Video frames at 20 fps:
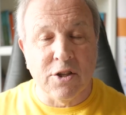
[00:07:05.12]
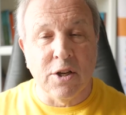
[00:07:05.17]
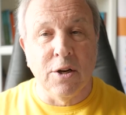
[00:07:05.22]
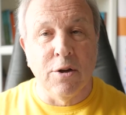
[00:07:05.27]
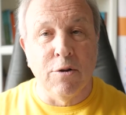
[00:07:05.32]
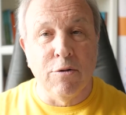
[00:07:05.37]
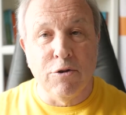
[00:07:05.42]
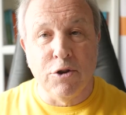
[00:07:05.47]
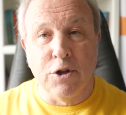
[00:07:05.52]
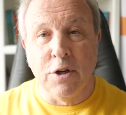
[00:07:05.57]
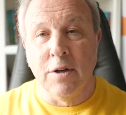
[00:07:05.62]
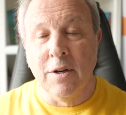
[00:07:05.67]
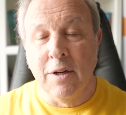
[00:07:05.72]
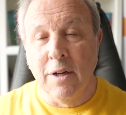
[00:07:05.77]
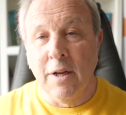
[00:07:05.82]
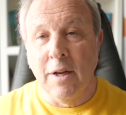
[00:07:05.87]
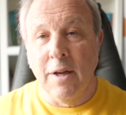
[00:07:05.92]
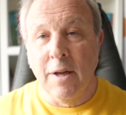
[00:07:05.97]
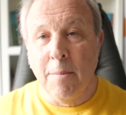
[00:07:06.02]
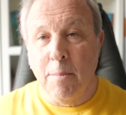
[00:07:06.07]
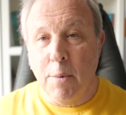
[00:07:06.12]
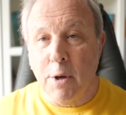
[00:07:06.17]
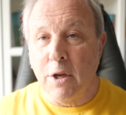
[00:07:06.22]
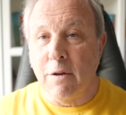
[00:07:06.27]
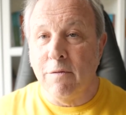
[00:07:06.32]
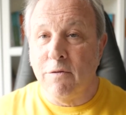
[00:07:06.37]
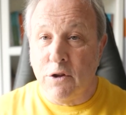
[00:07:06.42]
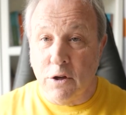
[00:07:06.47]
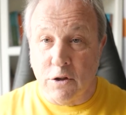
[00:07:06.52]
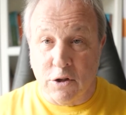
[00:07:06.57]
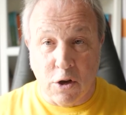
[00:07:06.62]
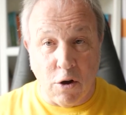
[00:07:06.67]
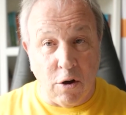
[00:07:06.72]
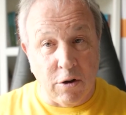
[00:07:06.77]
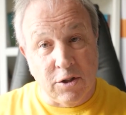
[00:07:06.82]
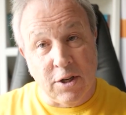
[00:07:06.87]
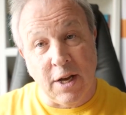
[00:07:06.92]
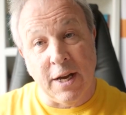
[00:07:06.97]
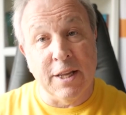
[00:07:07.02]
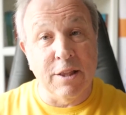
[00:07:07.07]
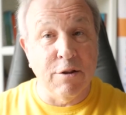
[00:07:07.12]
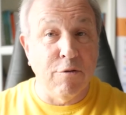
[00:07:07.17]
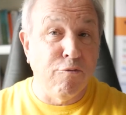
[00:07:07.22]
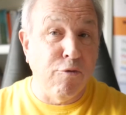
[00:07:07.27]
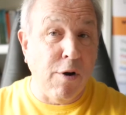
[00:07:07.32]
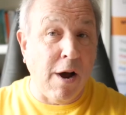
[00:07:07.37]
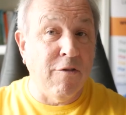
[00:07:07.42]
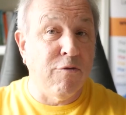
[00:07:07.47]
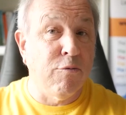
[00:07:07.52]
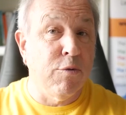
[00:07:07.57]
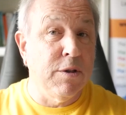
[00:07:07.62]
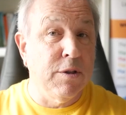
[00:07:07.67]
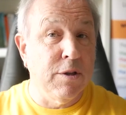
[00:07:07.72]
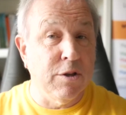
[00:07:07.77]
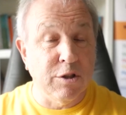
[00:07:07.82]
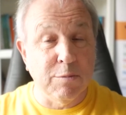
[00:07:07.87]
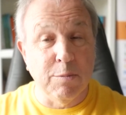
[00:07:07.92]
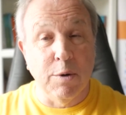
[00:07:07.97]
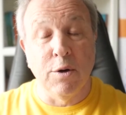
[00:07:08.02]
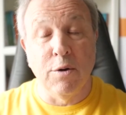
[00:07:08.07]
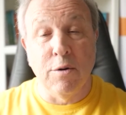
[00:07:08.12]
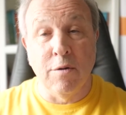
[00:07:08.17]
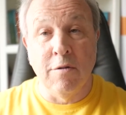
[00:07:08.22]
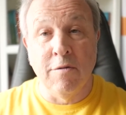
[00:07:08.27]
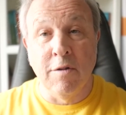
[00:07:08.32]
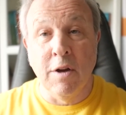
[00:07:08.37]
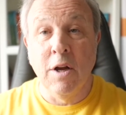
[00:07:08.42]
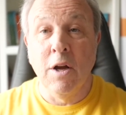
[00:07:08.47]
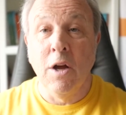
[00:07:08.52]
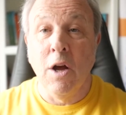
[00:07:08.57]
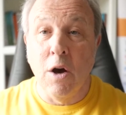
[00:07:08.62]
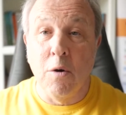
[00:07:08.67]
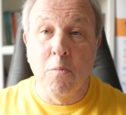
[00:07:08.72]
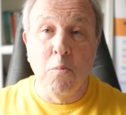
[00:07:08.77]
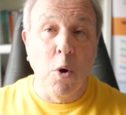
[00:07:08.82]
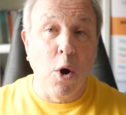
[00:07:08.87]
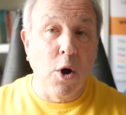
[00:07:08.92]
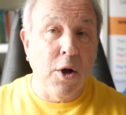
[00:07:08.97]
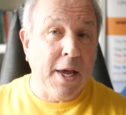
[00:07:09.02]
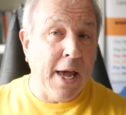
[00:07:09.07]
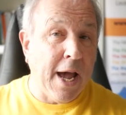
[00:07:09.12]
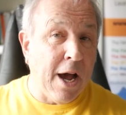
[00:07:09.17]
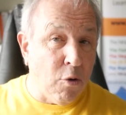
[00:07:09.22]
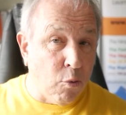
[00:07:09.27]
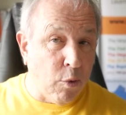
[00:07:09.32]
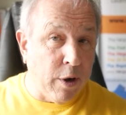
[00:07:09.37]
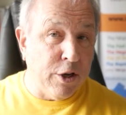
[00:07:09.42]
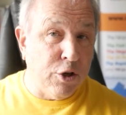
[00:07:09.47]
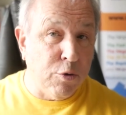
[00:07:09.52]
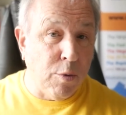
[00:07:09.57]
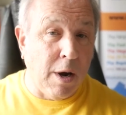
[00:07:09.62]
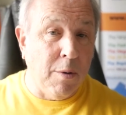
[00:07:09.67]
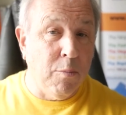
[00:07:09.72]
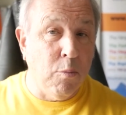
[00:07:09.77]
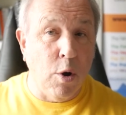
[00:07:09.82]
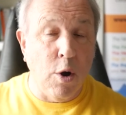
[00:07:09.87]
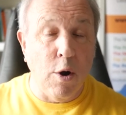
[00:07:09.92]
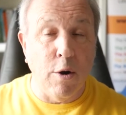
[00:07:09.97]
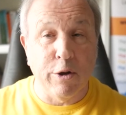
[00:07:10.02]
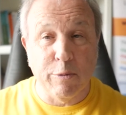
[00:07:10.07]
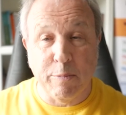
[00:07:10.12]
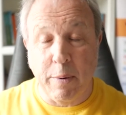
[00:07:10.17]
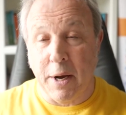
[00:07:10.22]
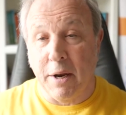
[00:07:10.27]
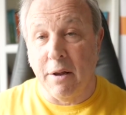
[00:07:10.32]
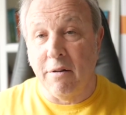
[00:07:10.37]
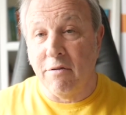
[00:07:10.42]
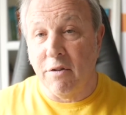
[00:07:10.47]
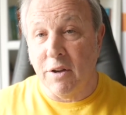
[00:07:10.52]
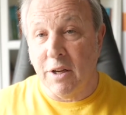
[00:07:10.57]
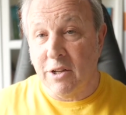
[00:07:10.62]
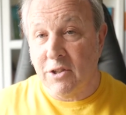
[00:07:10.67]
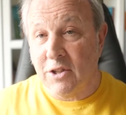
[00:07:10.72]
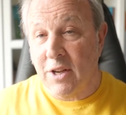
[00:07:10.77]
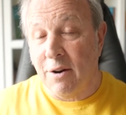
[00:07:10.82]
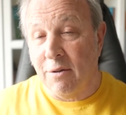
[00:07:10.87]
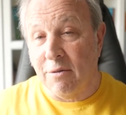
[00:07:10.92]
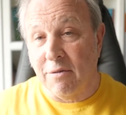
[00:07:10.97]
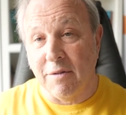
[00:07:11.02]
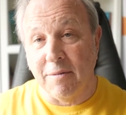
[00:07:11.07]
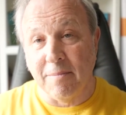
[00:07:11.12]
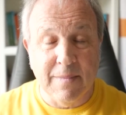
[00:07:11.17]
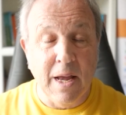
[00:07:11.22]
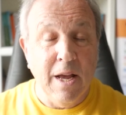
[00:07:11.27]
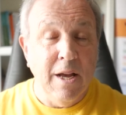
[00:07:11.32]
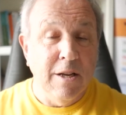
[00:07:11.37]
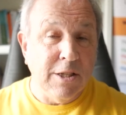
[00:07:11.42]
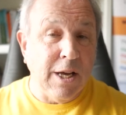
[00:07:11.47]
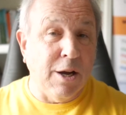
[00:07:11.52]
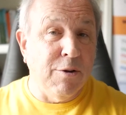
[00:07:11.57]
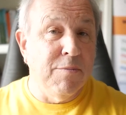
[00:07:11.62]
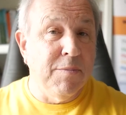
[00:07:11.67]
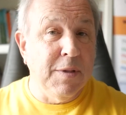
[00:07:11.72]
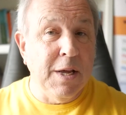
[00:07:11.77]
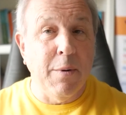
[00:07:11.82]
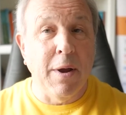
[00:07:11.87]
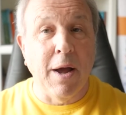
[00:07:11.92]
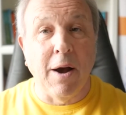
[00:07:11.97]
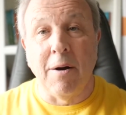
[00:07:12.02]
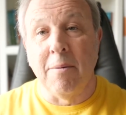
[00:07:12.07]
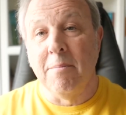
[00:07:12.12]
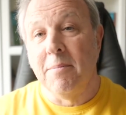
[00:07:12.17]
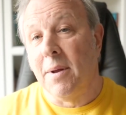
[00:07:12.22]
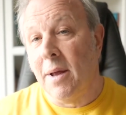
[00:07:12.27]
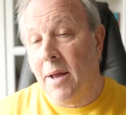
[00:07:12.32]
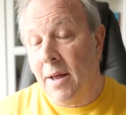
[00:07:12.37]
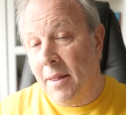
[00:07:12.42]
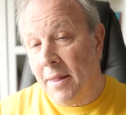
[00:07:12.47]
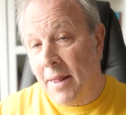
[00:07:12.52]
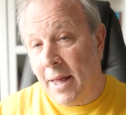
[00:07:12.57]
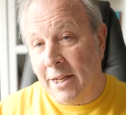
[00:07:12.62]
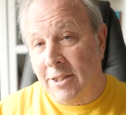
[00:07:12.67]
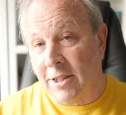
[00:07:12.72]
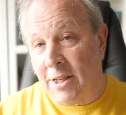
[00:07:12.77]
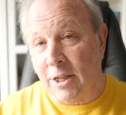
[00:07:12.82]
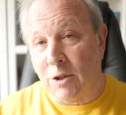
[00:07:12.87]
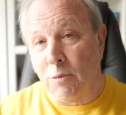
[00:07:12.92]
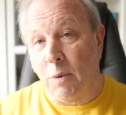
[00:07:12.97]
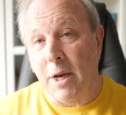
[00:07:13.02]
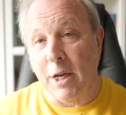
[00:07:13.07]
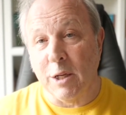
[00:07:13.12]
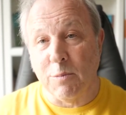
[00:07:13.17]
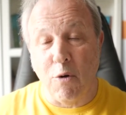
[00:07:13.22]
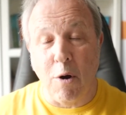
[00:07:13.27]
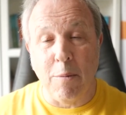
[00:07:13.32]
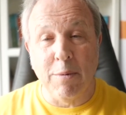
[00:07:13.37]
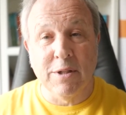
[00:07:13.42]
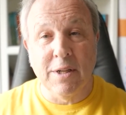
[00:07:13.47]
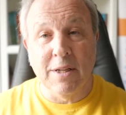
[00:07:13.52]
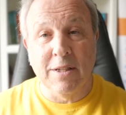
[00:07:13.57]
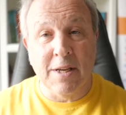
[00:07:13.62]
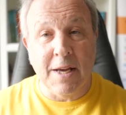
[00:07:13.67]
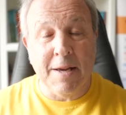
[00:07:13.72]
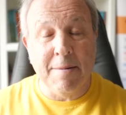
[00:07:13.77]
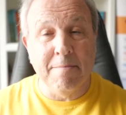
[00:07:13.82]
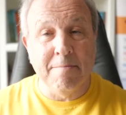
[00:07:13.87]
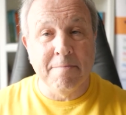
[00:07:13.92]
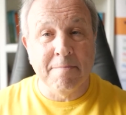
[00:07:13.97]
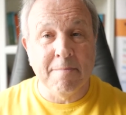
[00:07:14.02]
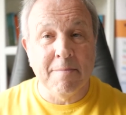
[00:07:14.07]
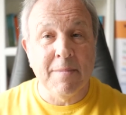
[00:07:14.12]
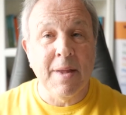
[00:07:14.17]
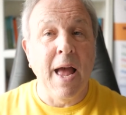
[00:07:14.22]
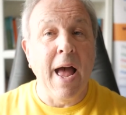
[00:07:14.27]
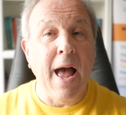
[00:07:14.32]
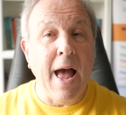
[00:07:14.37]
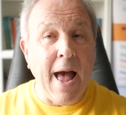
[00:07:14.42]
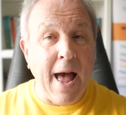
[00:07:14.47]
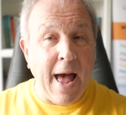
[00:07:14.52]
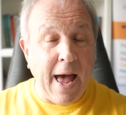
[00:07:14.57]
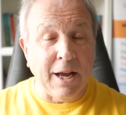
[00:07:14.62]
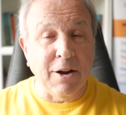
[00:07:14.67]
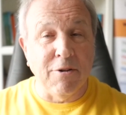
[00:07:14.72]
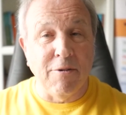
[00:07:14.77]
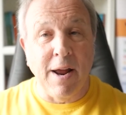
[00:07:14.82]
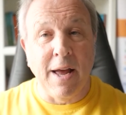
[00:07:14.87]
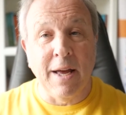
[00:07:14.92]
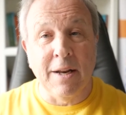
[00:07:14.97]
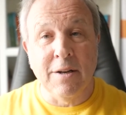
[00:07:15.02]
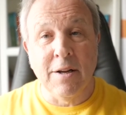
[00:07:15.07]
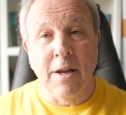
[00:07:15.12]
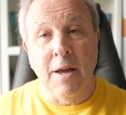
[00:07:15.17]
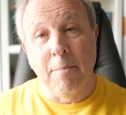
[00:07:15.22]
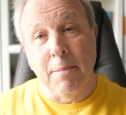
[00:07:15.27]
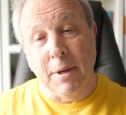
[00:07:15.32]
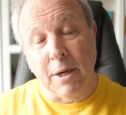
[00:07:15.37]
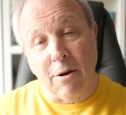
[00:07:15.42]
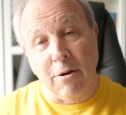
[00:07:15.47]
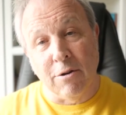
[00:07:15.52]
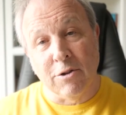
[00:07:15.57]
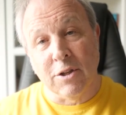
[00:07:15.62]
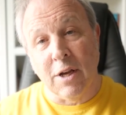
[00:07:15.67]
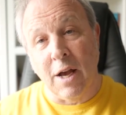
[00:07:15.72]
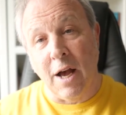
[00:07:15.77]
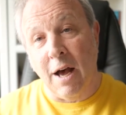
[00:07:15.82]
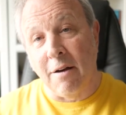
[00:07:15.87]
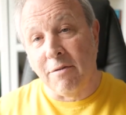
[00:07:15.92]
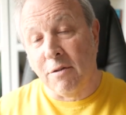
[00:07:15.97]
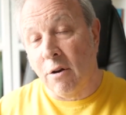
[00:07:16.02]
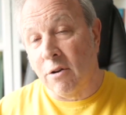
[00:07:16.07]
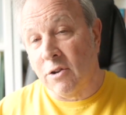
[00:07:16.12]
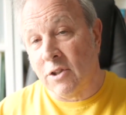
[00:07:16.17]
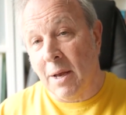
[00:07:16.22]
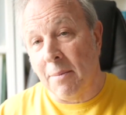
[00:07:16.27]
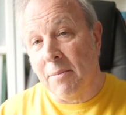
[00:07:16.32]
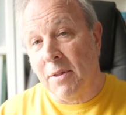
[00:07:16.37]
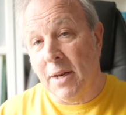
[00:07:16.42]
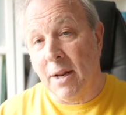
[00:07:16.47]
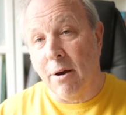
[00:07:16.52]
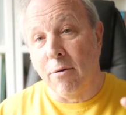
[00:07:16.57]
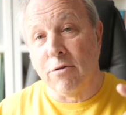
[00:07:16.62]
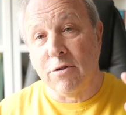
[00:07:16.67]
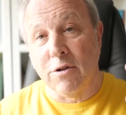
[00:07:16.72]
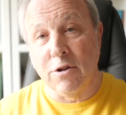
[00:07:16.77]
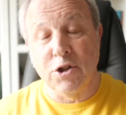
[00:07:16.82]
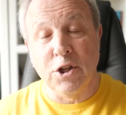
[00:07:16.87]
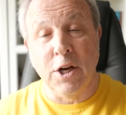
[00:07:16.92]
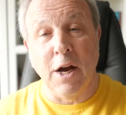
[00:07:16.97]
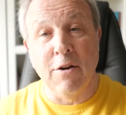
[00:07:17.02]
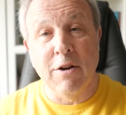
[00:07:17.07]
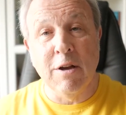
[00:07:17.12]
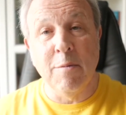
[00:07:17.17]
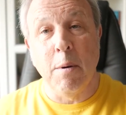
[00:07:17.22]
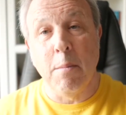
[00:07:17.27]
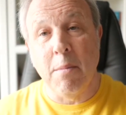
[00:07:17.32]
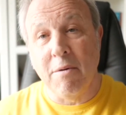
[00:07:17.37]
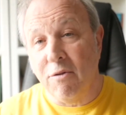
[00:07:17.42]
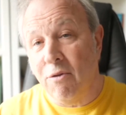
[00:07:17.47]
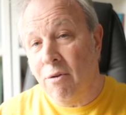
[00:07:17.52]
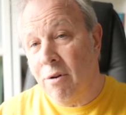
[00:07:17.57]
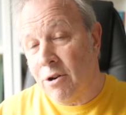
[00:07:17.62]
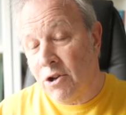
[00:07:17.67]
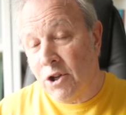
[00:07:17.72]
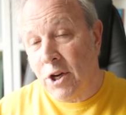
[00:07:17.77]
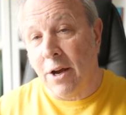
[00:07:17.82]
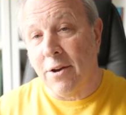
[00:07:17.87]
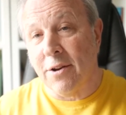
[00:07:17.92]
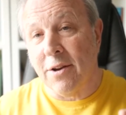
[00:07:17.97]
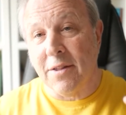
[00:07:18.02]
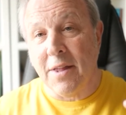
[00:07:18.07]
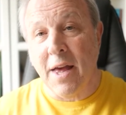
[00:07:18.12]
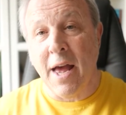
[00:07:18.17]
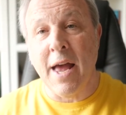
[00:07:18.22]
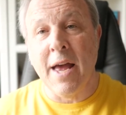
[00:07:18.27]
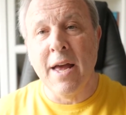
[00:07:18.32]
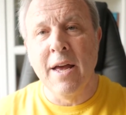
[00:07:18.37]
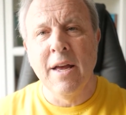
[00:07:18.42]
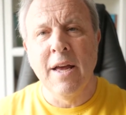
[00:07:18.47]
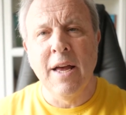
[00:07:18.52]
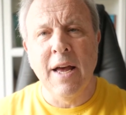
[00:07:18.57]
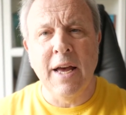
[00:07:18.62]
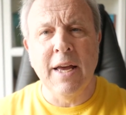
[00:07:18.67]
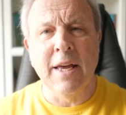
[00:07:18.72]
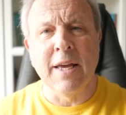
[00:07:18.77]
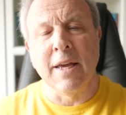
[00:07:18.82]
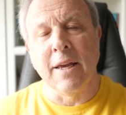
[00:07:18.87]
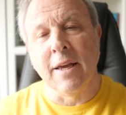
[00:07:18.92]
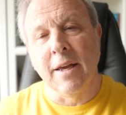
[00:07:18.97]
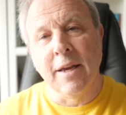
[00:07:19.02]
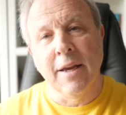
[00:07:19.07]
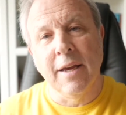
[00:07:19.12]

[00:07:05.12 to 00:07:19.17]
solution, but you've just got to take the rough with the smooth and work out which one works better for yourself. So there we are. That's this week's property tip. Hang around because I've got something else to show you. But before I show you that, hey,